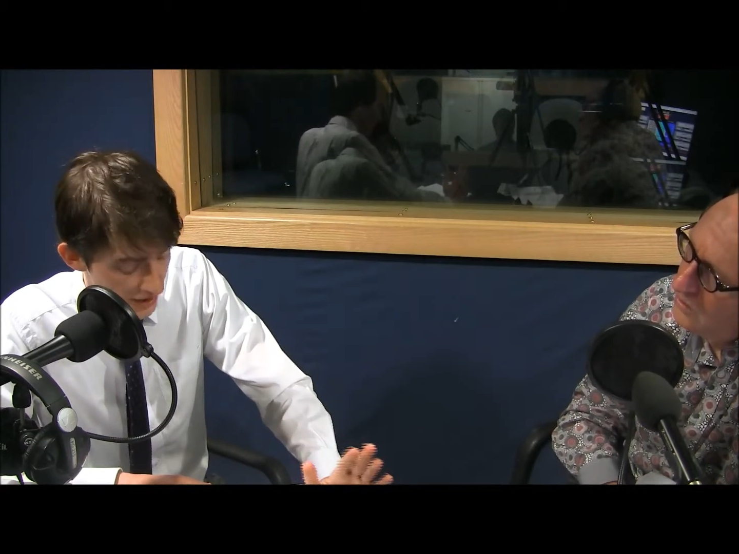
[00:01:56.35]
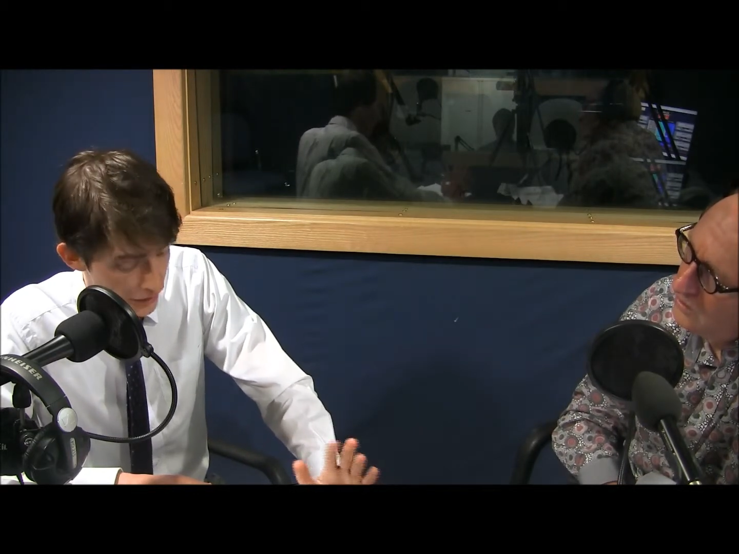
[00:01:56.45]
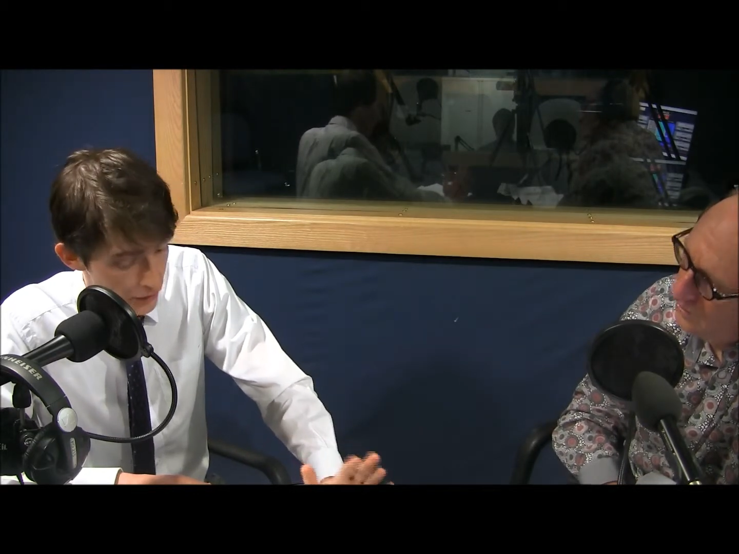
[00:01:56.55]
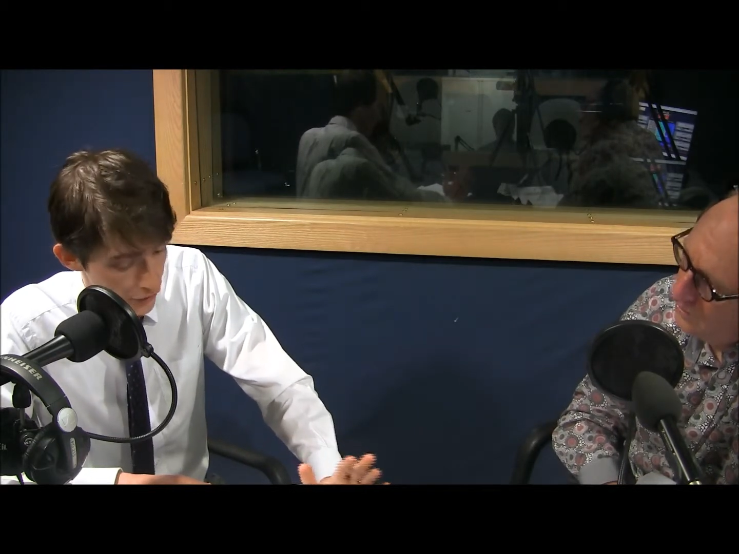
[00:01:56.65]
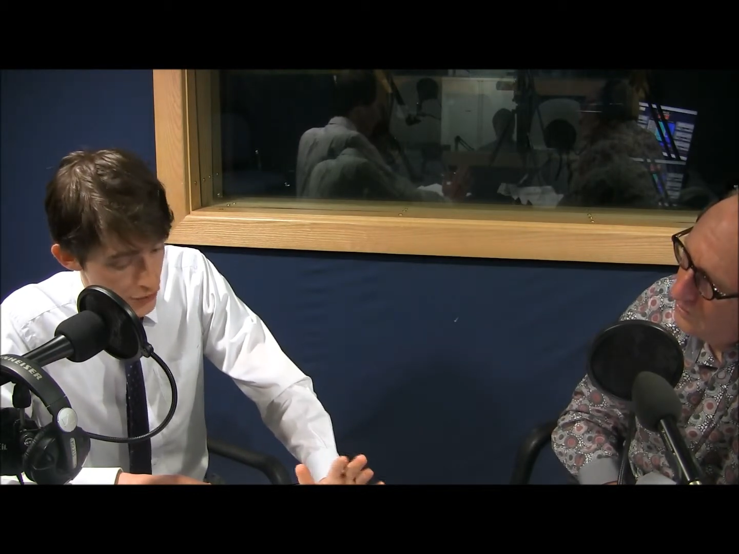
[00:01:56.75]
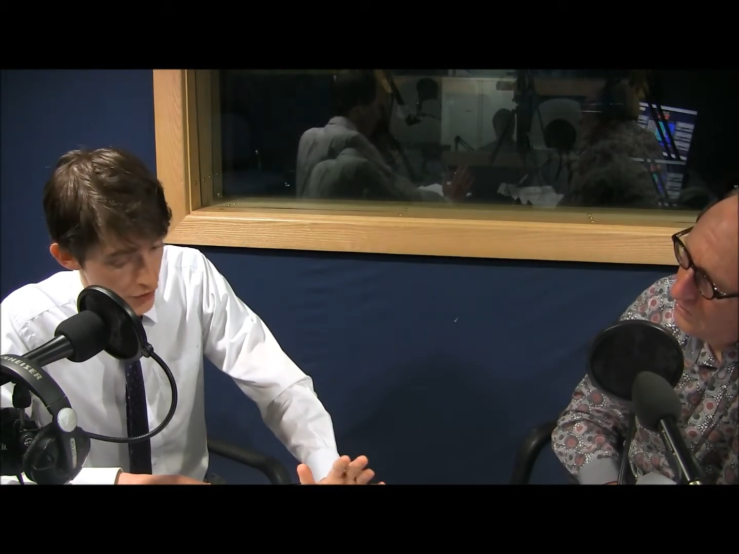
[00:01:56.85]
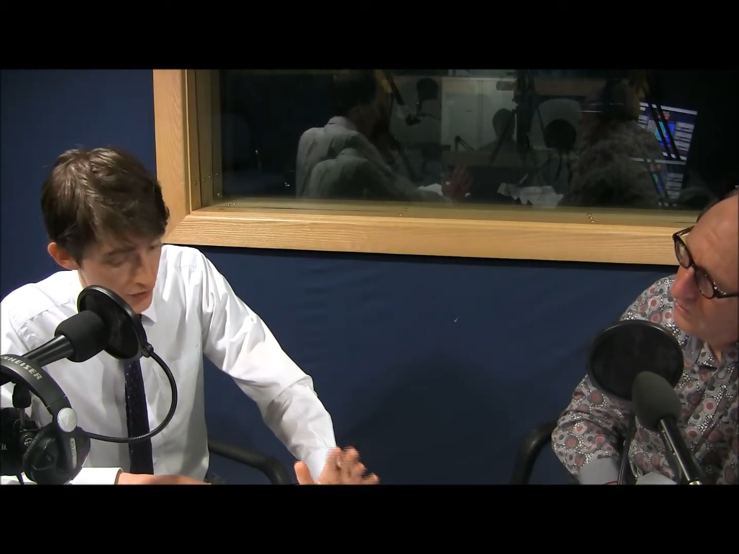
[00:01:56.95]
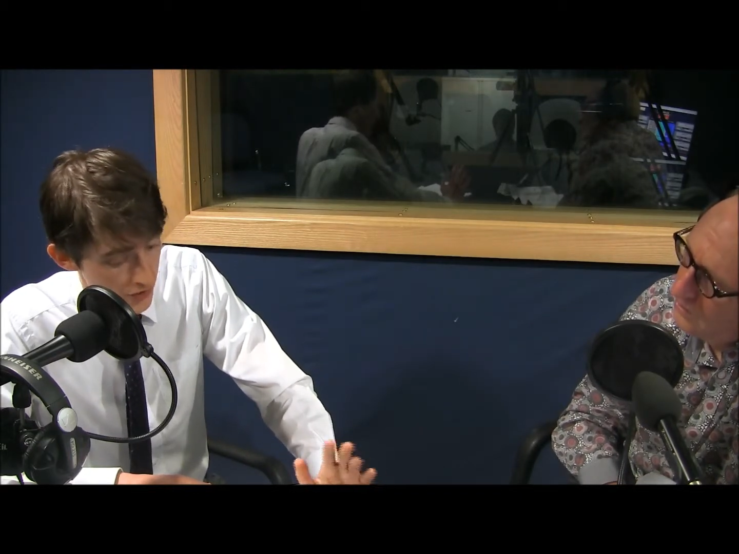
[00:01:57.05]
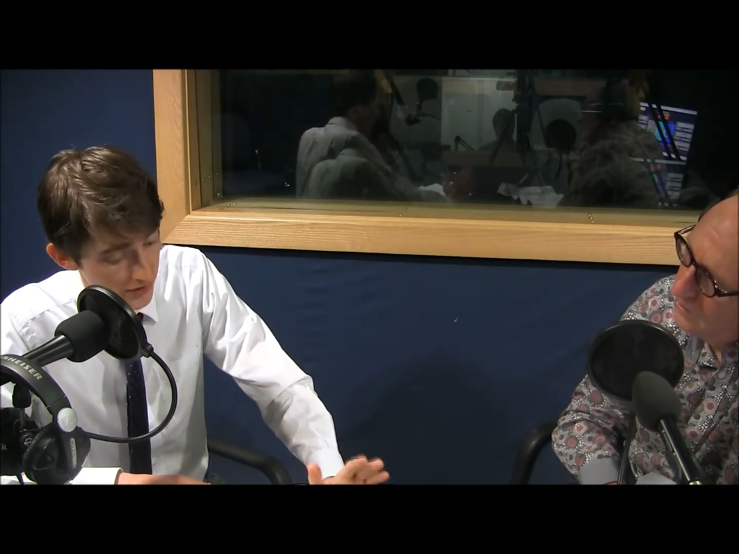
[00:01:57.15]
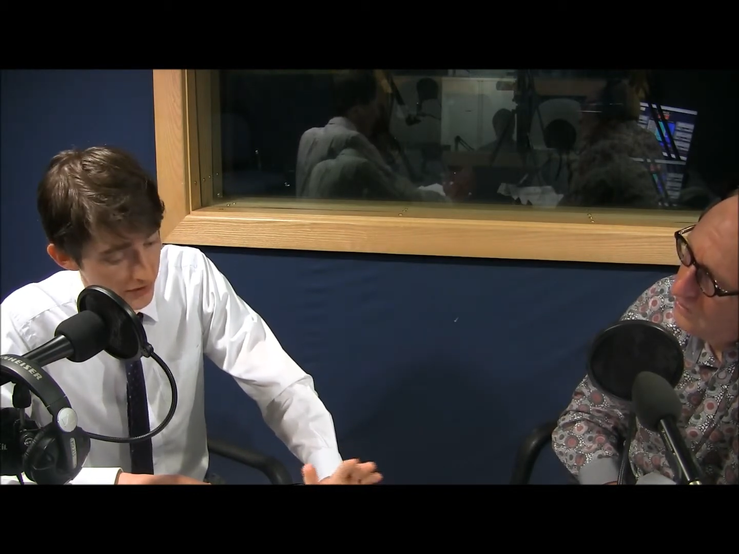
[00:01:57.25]
anyone who's a
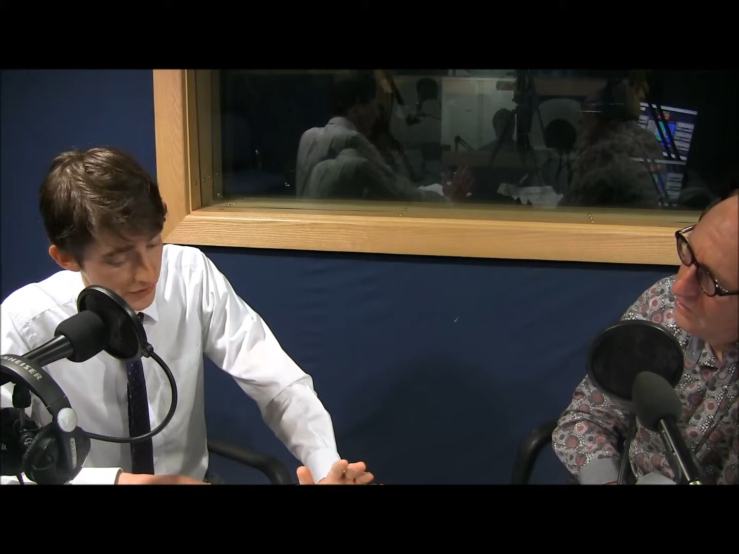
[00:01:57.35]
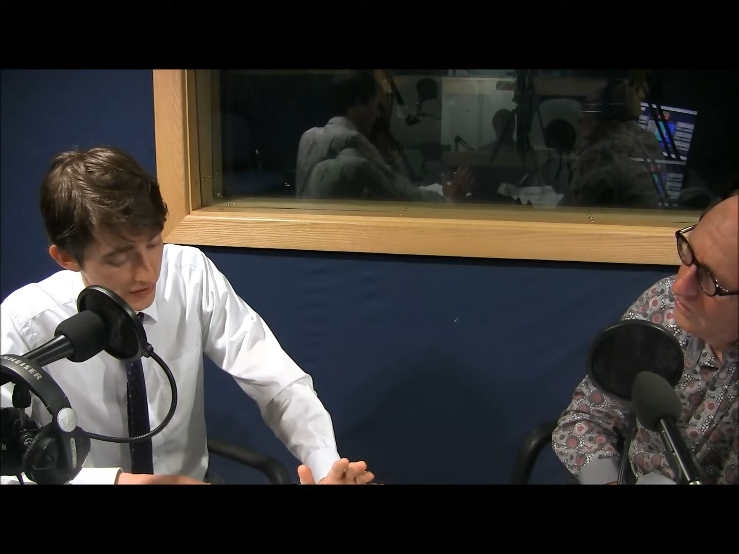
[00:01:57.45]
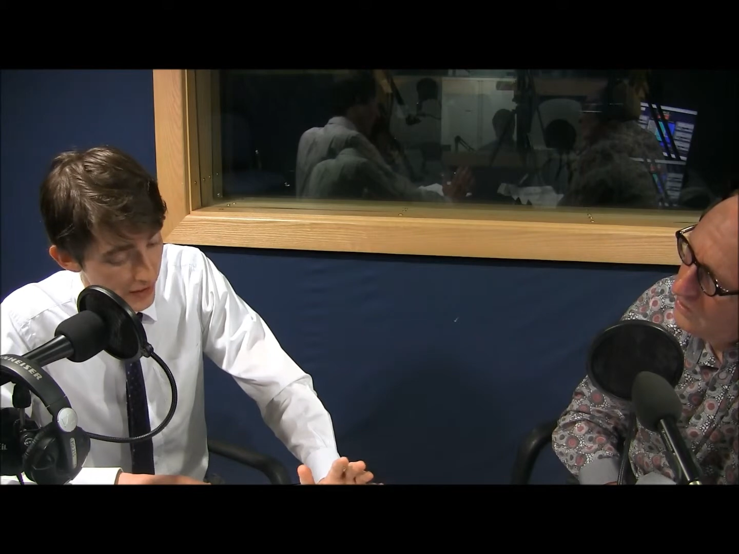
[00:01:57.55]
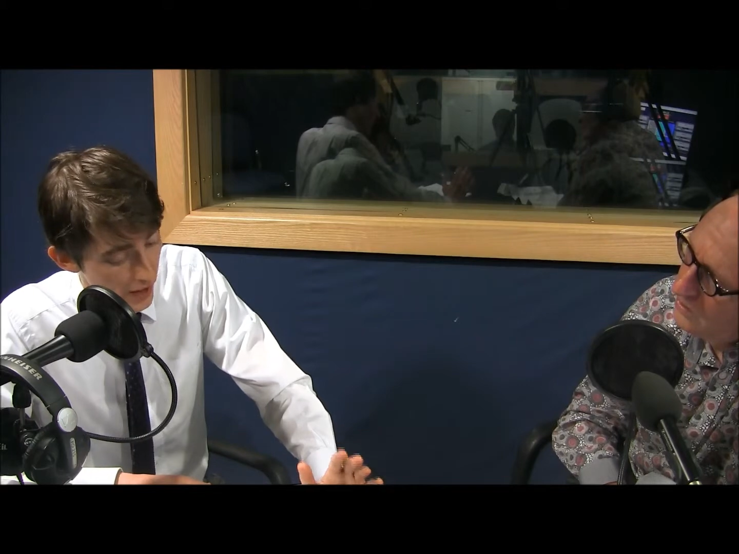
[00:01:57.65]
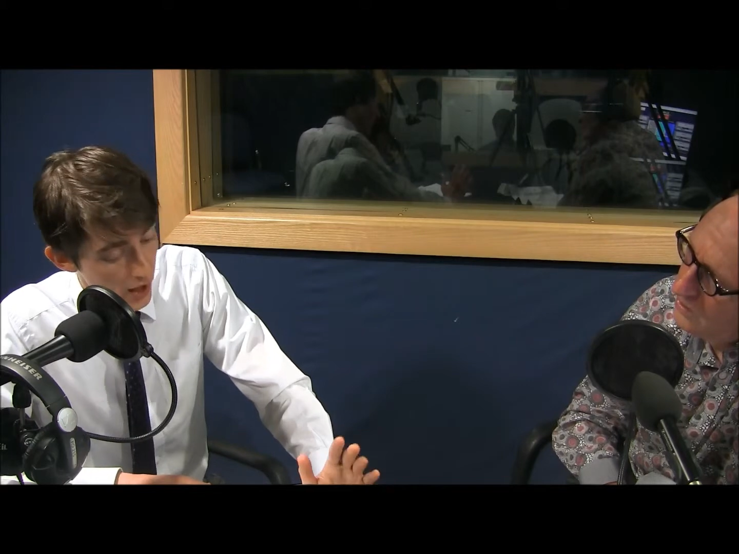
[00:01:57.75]
student who's listening,